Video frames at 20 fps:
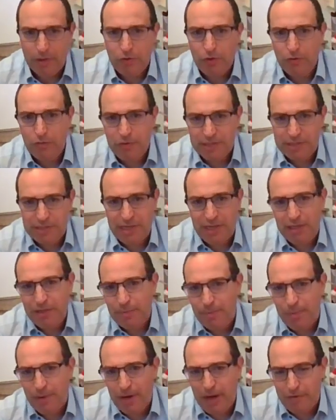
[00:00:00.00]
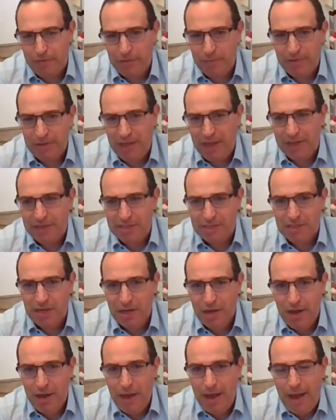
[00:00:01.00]
But obviously, the government has
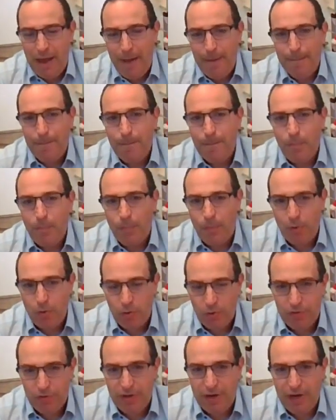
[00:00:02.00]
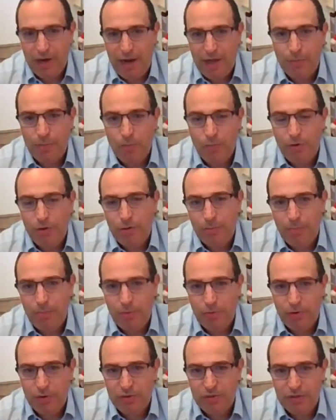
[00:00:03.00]
a broader and more
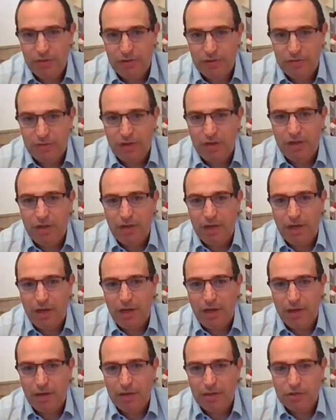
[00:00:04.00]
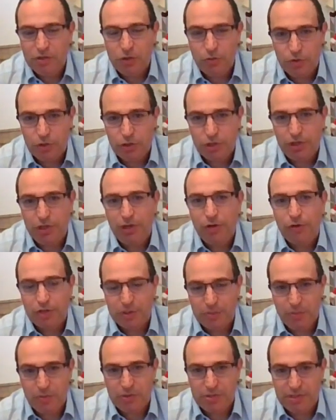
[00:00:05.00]
important uh, social
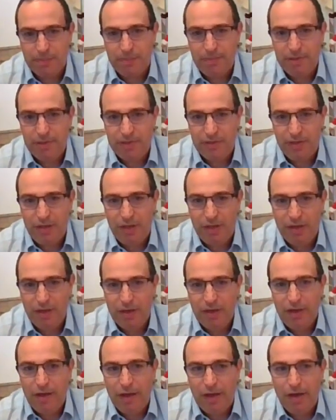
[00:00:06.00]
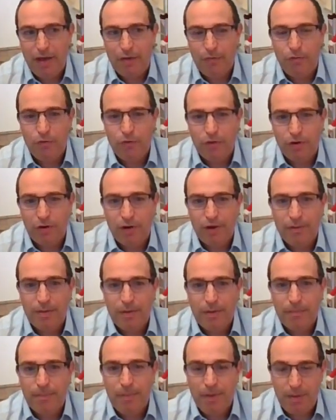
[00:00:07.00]
responsibility uh, for
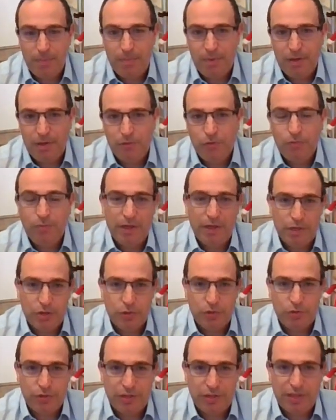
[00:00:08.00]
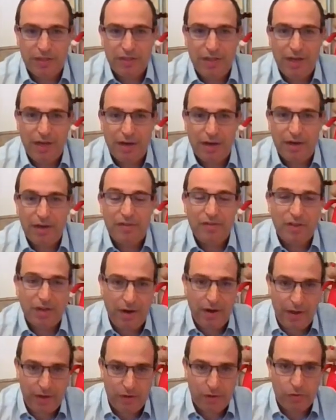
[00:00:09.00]
people to make sure that they are
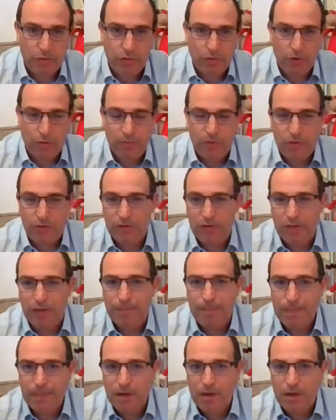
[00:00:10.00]
integrated in the community.